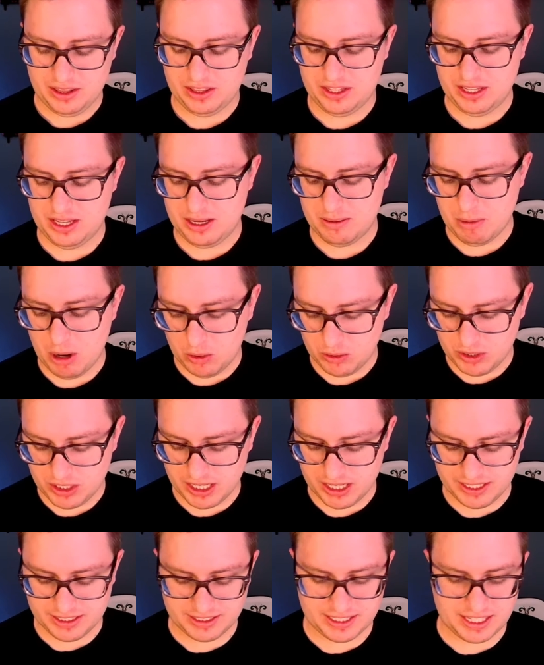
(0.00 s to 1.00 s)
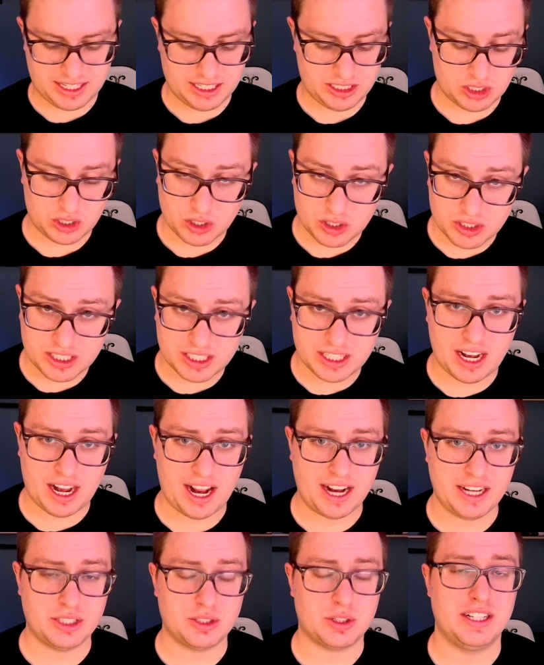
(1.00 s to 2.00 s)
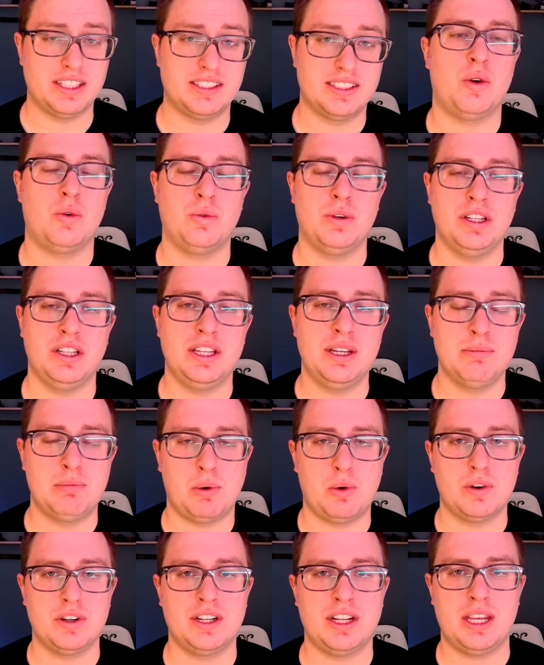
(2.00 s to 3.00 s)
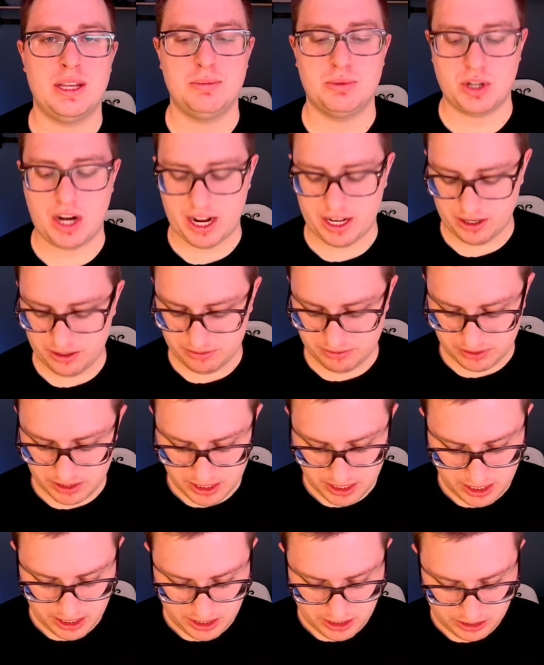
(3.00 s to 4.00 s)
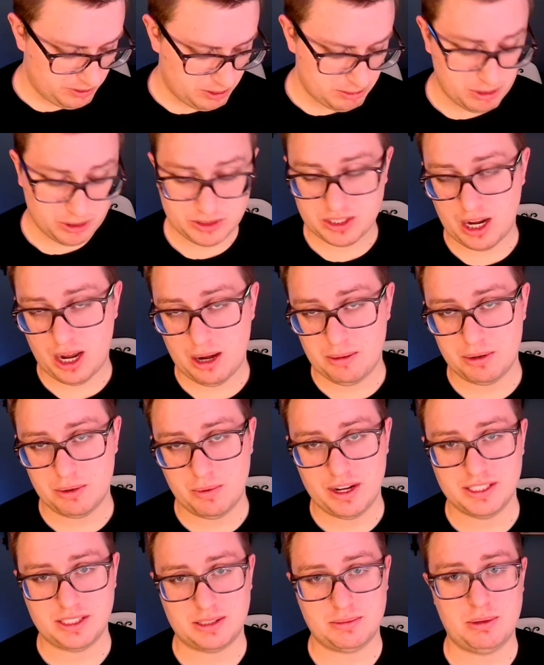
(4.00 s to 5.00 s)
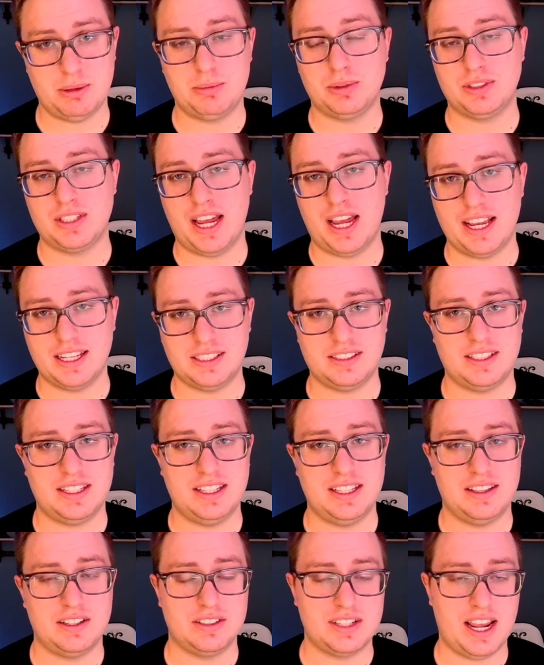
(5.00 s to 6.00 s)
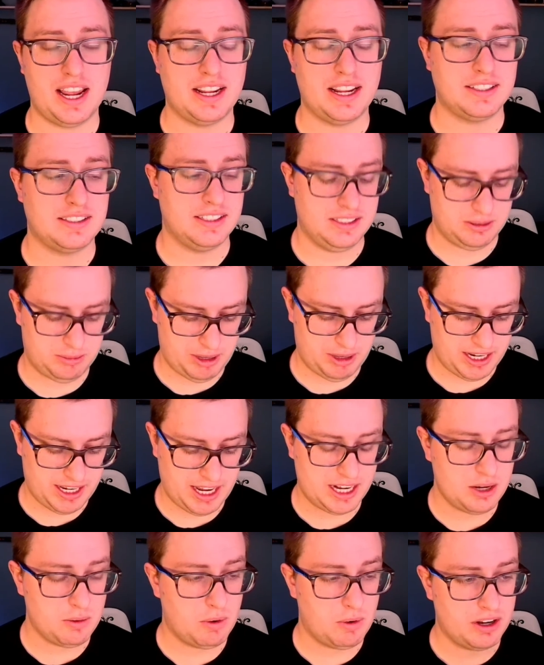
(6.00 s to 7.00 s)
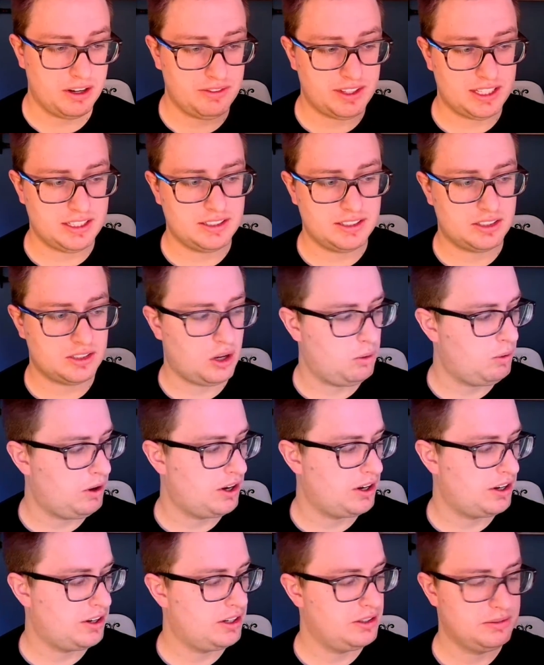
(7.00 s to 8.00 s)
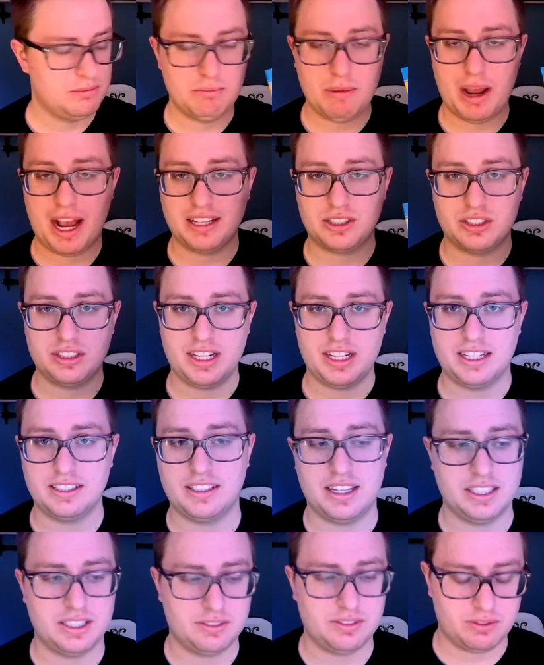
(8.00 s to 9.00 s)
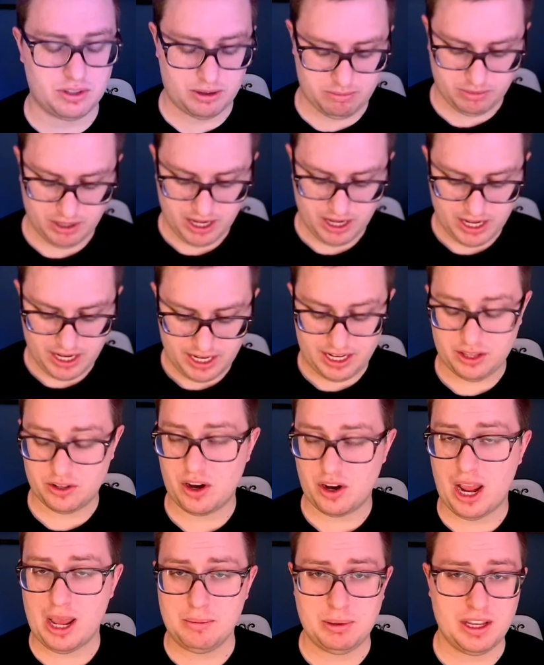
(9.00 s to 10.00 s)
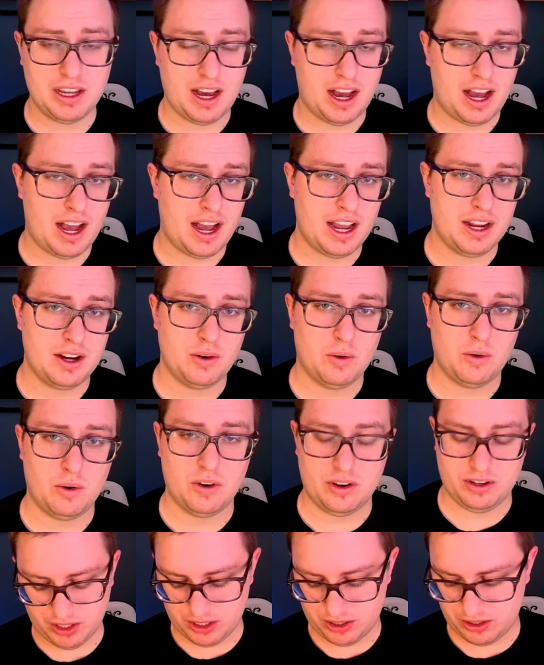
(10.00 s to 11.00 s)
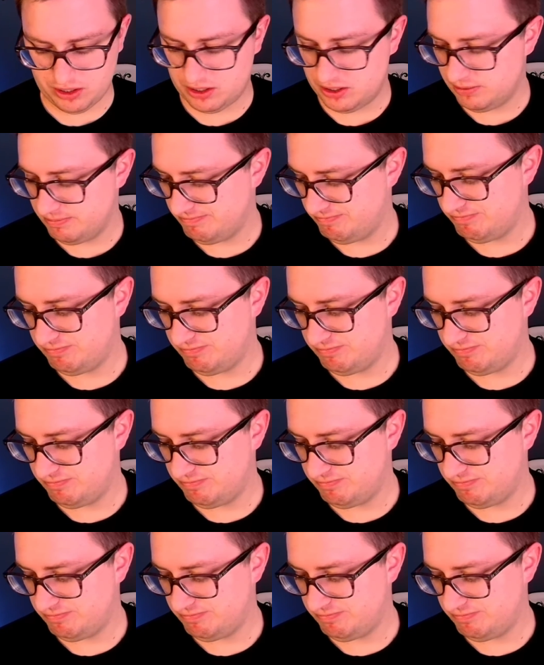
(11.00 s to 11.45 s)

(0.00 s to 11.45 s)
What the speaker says: the ammonia is getting turned into nitrates, are really important to keep track of. One of the most common ways that people test in their tanks is by getting one of these saltwater master test kits from either API or other